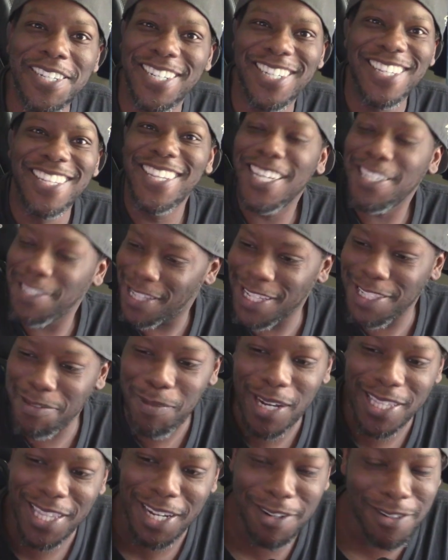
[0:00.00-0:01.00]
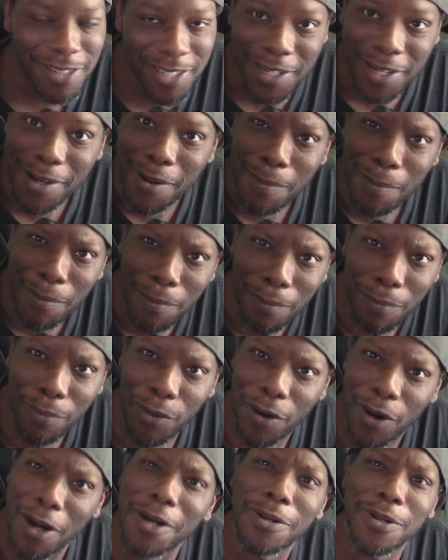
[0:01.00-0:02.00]
that's that's my thoughts,
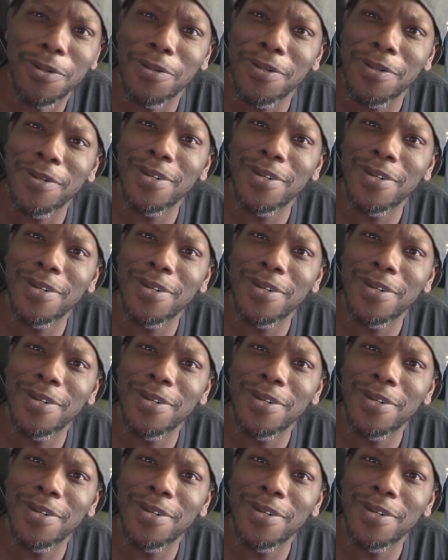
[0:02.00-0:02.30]
bro.